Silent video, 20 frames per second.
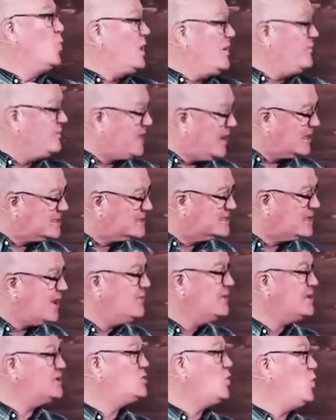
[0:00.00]
we've just
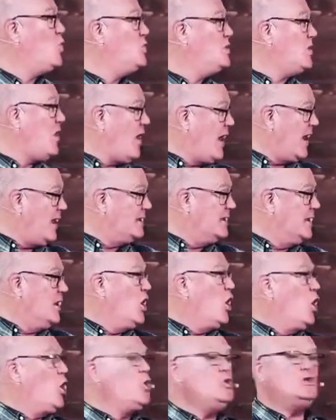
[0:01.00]
done this all night.
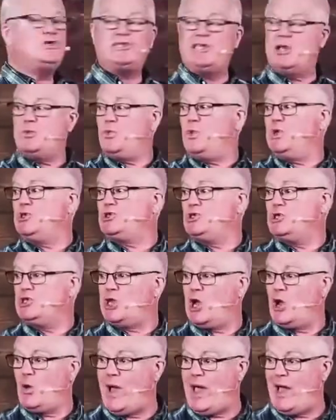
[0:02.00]
Who said we should
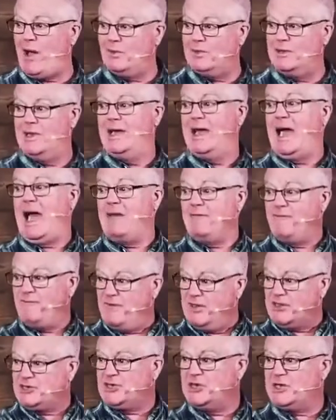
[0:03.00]
go out and
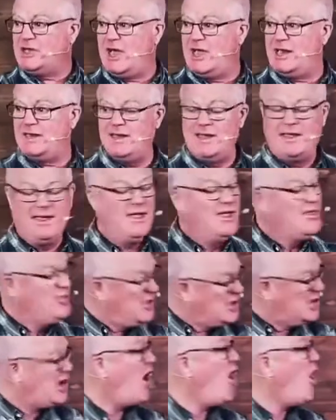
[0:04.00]
fish again?
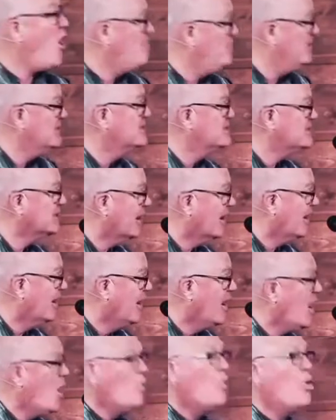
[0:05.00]
The carpenter.
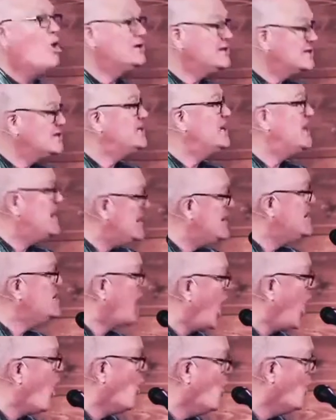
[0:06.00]
What does he
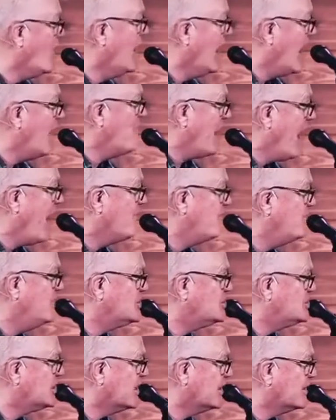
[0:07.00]
know about
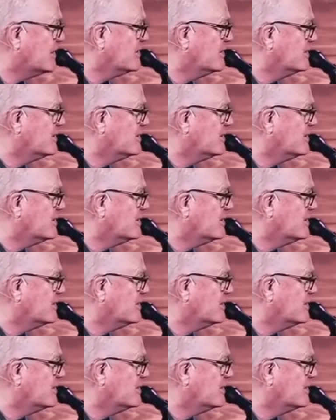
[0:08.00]
fishing?